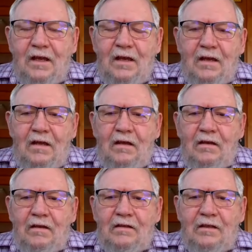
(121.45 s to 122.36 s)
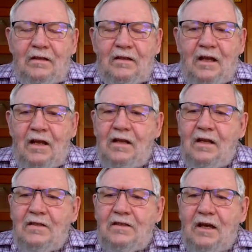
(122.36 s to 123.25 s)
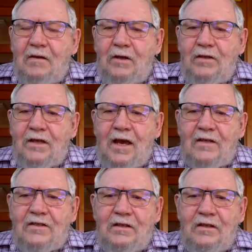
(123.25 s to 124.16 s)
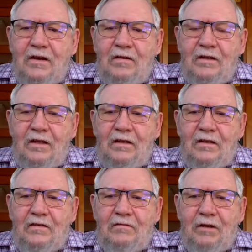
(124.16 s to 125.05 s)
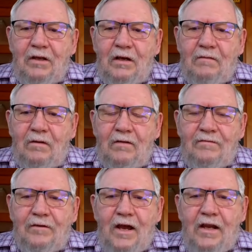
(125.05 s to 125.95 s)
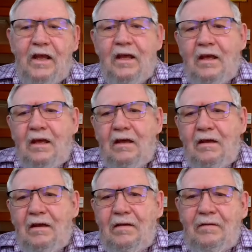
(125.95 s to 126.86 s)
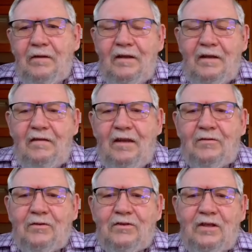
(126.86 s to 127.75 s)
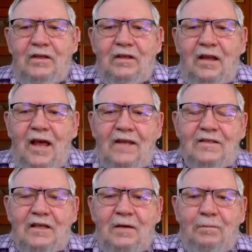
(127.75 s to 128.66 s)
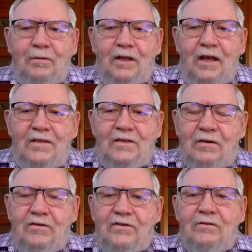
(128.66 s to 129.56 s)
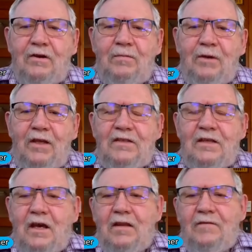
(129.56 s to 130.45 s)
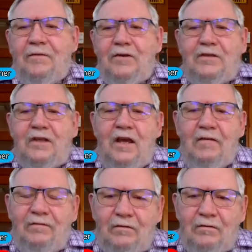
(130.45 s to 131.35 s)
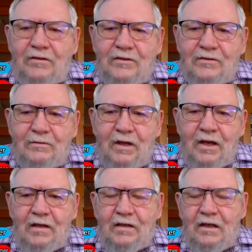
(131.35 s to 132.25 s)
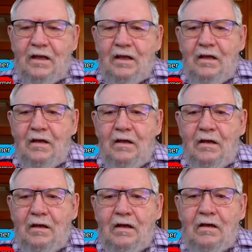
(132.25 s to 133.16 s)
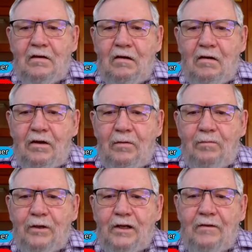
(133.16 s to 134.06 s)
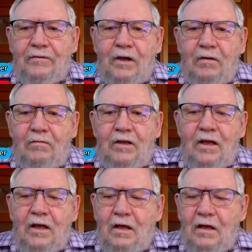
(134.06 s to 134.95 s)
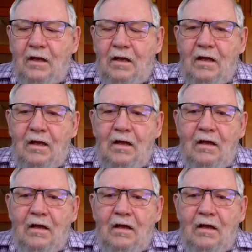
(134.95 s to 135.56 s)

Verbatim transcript: uh, uh, did a kind of nice sideways action there and, and did recover on Friday interesting the last couple days here in soybeans. The first day of notices we had uh, uh, Cargill put out their uh,